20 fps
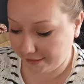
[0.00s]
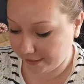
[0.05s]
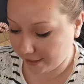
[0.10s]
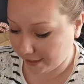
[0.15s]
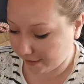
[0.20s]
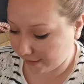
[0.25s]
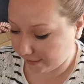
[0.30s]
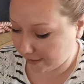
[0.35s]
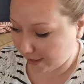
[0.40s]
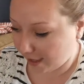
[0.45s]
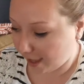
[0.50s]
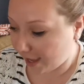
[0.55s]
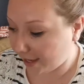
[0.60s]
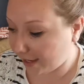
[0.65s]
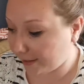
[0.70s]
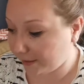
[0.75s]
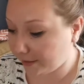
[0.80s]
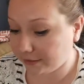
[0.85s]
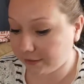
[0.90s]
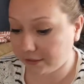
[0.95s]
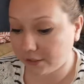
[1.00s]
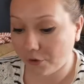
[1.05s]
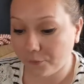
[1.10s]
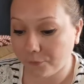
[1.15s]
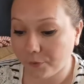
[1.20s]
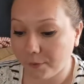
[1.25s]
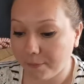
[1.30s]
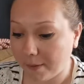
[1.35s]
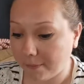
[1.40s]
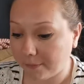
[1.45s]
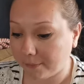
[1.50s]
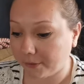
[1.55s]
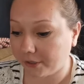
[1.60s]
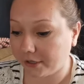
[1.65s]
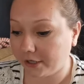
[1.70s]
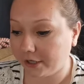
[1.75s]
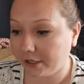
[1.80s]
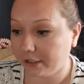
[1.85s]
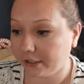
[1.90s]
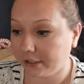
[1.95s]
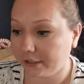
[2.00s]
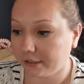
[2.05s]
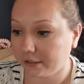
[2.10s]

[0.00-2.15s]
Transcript: yeah, I don't remember.